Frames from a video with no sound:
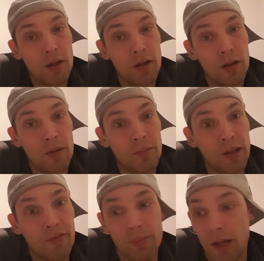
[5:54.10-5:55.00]
um,
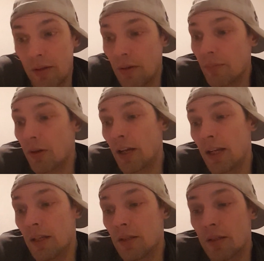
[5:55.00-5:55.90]
life path number
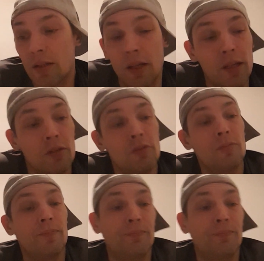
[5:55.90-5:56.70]
8, Leo.